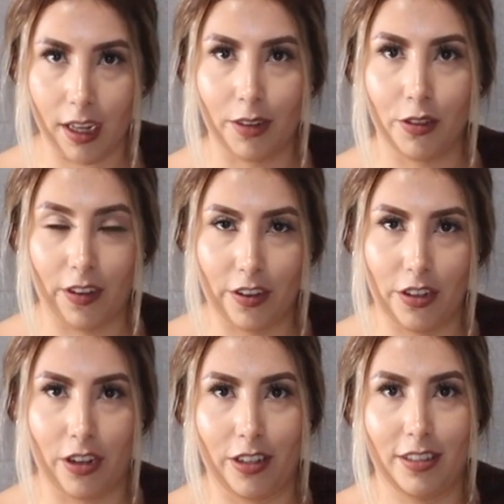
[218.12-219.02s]
Yeah, it was $500,
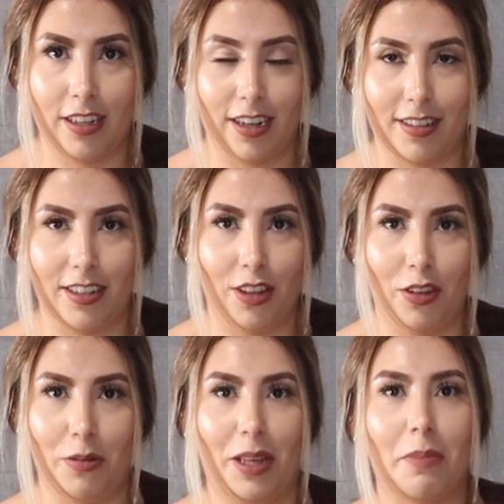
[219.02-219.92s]
and I sent it
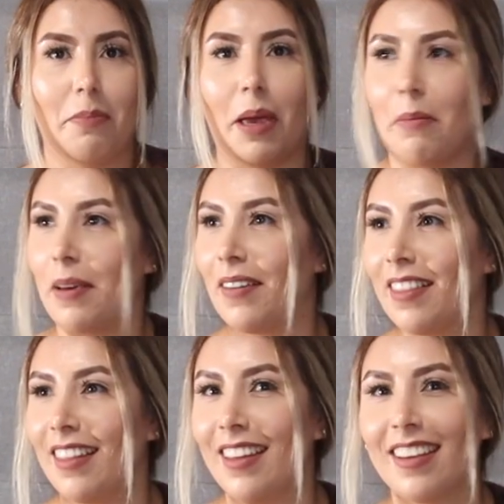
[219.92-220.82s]
through like PayPal, I
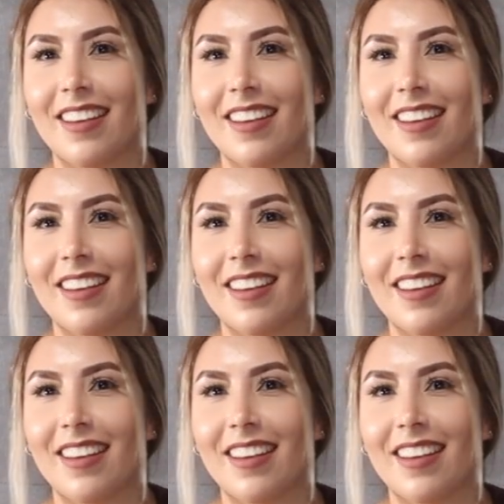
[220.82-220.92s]
think.